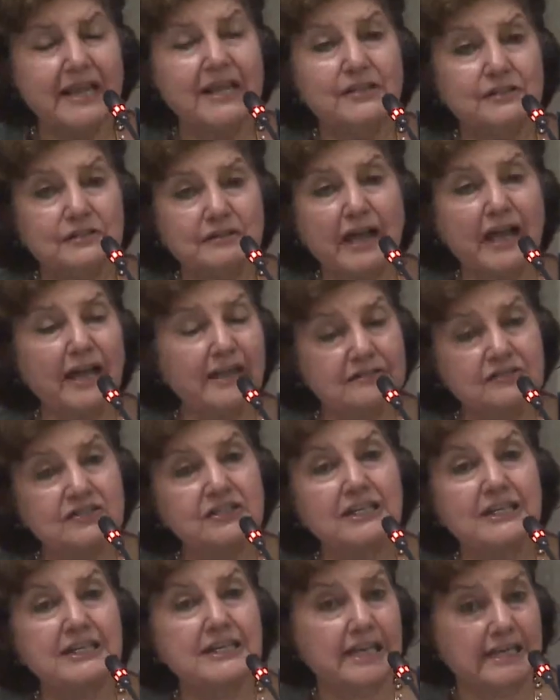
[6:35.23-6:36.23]
to
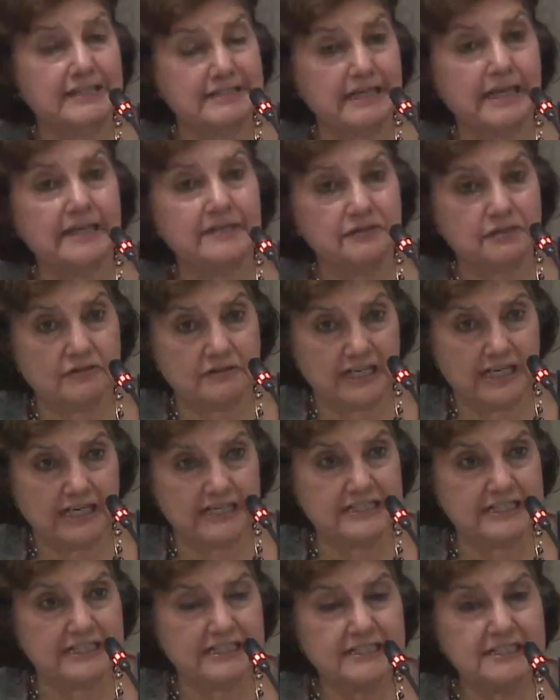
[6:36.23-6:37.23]
actually get
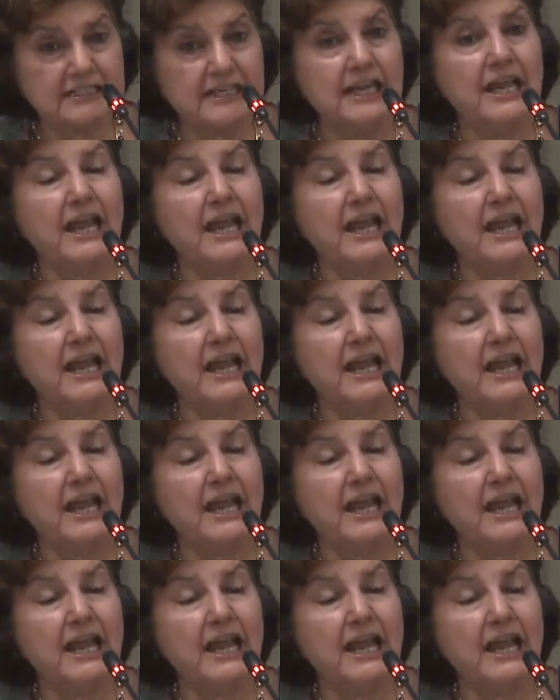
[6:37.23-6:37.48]
educated.